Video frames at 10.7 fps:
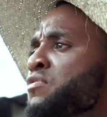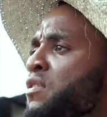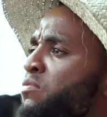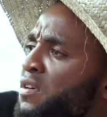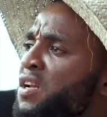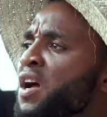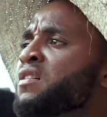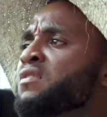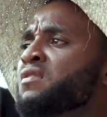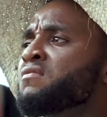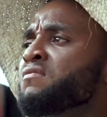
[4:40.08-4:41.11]
I'll be your brother.
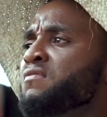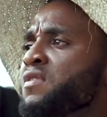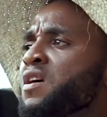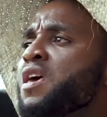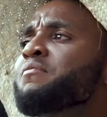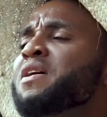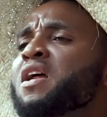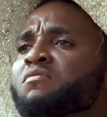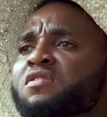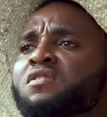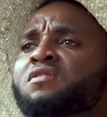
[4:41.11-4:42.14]
Mm. Hey,
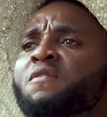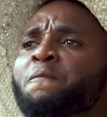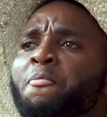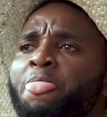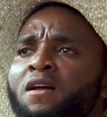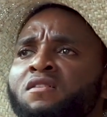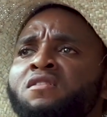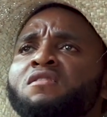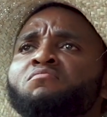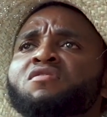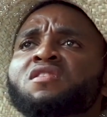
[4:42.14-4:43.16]
madam. See, the
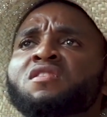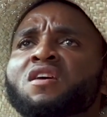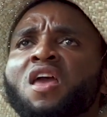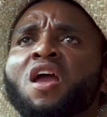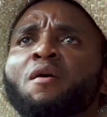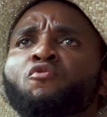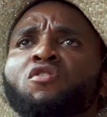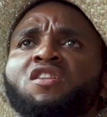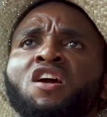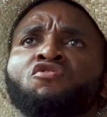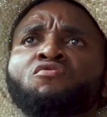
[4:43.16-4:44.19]
thing be say I, I
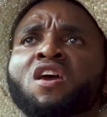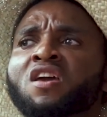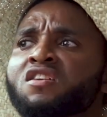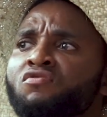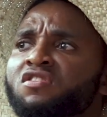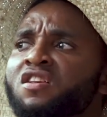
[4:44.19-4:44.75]
won't tell you. Eh, you know